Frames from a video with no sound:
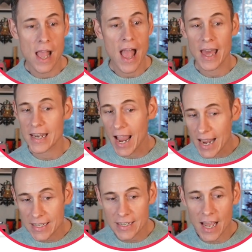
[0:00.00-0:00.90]
had
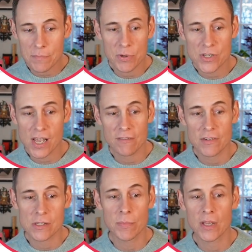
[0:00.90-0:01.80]
89%
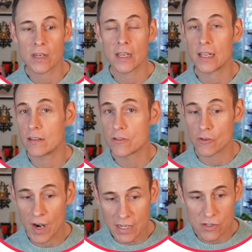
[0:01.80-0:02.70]
visibility in
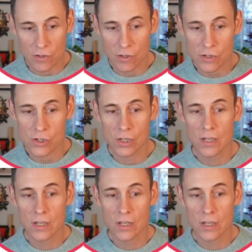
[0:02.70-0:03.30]
direct search,